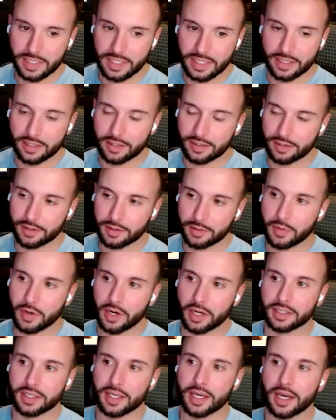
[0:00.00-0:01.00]
the
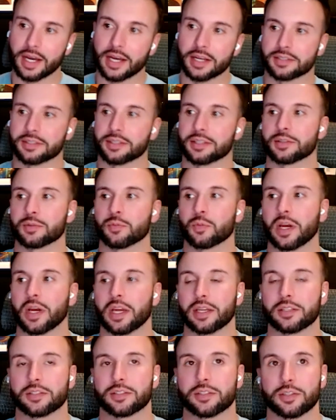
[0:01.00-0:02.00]
podcast as a
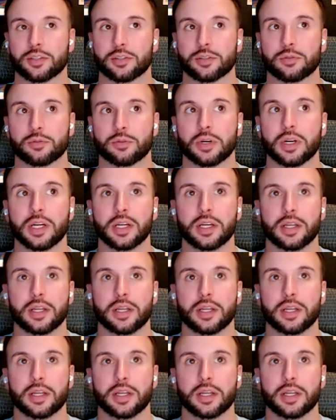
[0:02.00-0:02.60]
way to